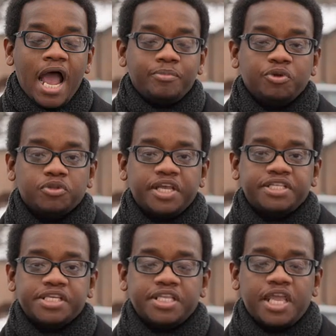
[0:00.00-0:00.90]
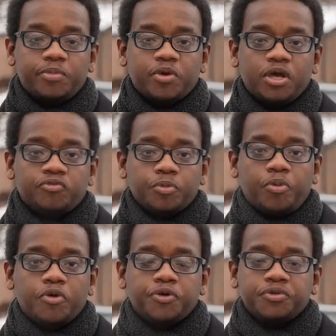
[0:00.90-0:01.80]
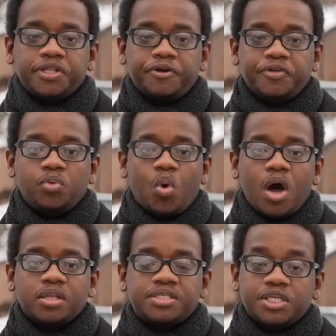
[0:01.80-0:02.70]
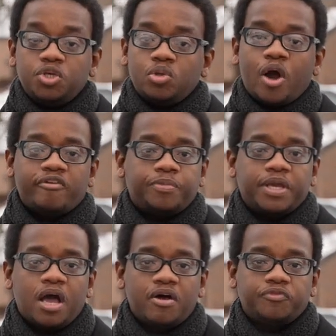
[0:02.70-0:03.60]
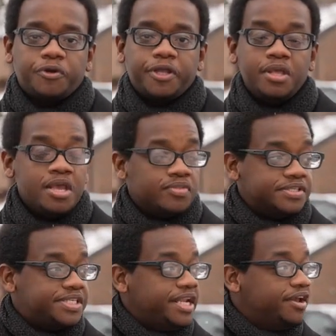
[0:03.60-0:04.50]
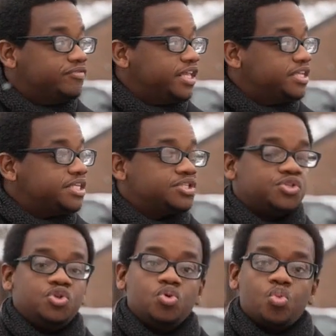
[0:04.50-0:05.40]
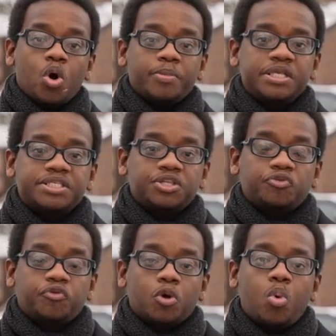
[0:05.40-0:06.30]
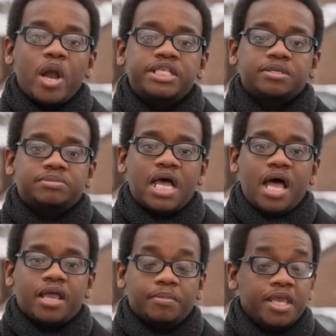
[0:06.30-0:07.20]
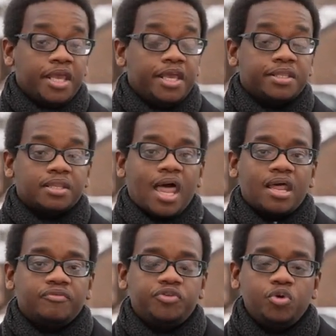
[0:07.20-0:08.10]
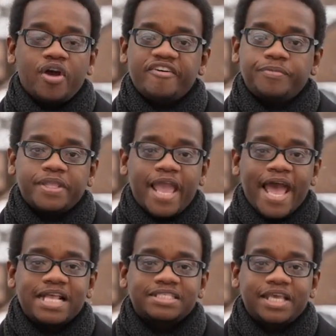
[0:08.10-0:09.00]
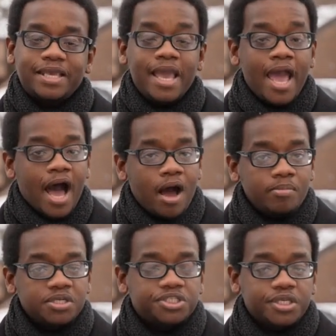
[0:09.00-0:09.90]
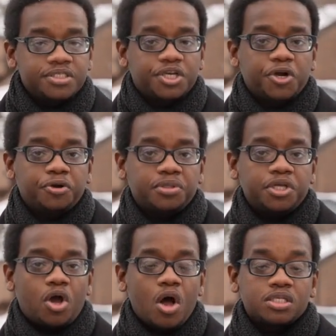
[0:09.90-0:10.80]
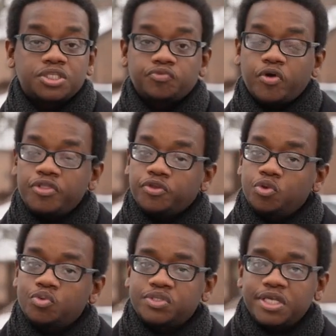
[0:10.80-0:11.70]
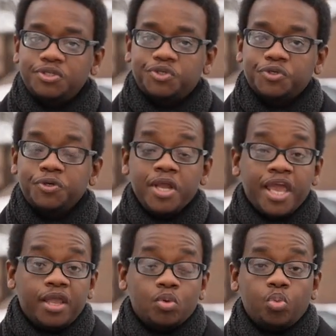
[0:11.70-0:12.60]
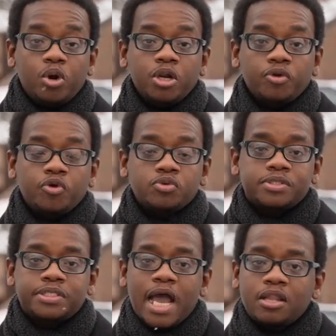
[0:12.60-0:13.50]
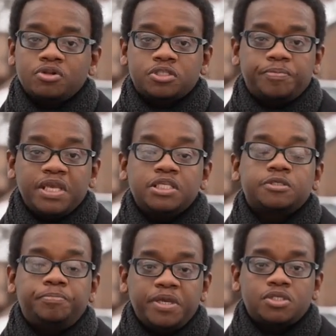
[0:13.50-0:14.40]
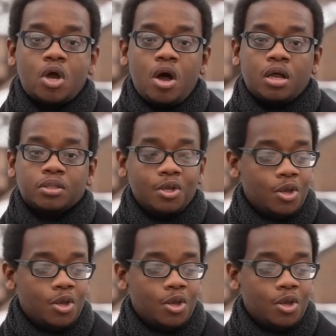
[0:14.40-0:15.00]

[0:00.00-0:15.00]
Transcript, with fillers: I'm your Lansing neighborhood reporter, Larry Wallace, and you know I've been covering the city of Lansing's new warming center for quite some time. And a lot of you have been asking, how much does it currently cost to run the new center? And what are those dollars being spent on?